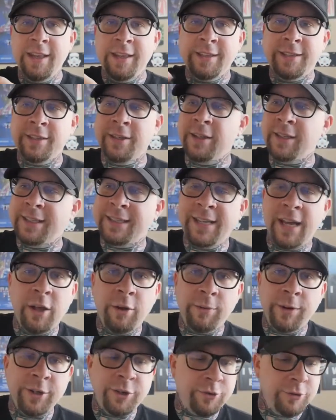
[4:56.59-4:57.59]
This little
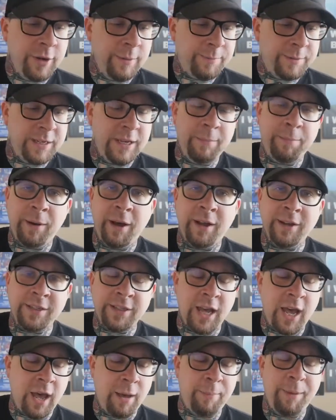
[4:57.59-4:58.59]
Delrin drip tip on
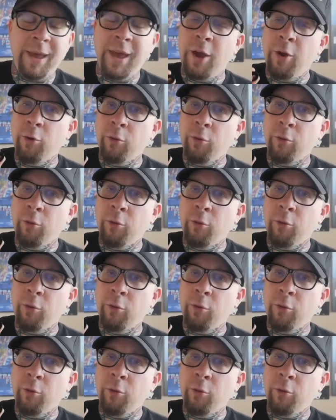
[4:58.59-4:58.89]
top